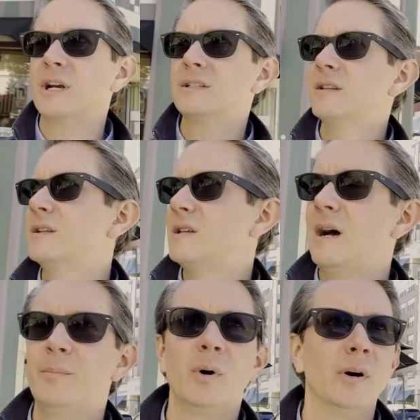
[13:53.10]
got to the
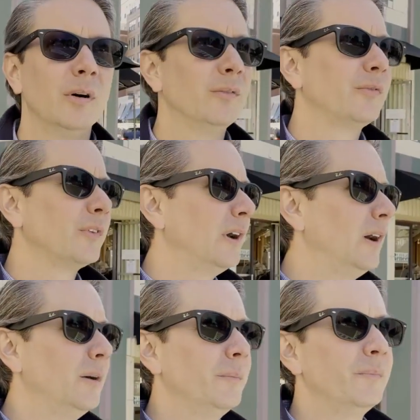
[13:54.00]
top of,
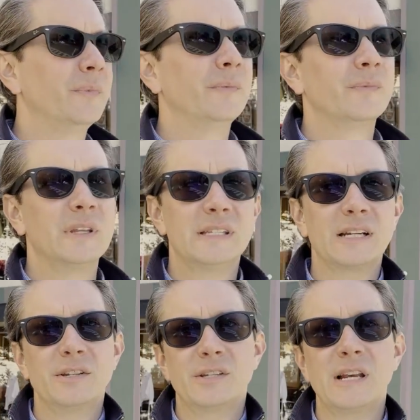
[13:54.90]
it's
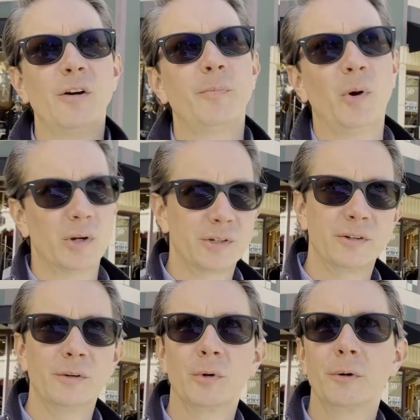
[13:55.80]
actually South Park
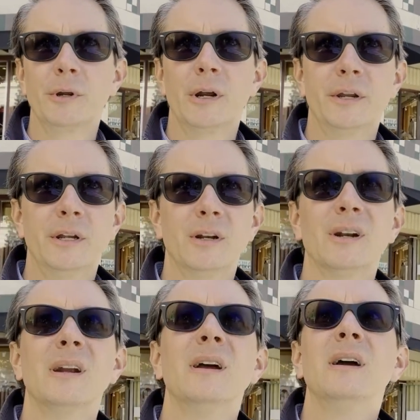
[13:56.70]
Street where we are here.
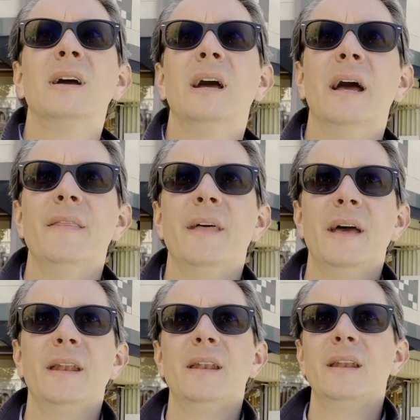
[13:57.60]
And
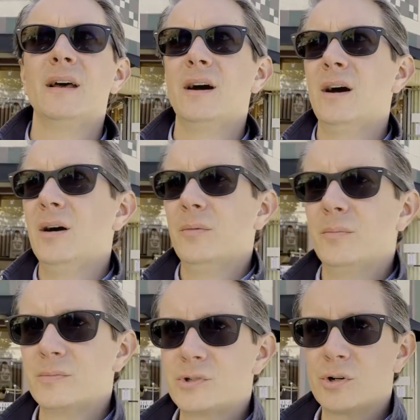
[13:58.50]
then
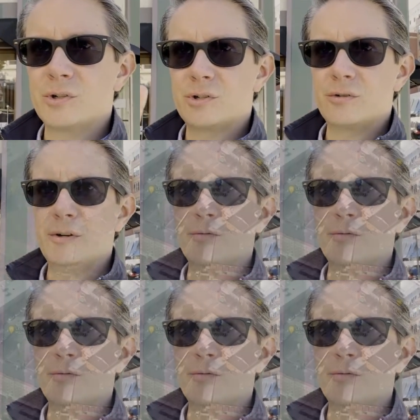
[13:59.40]
Church Street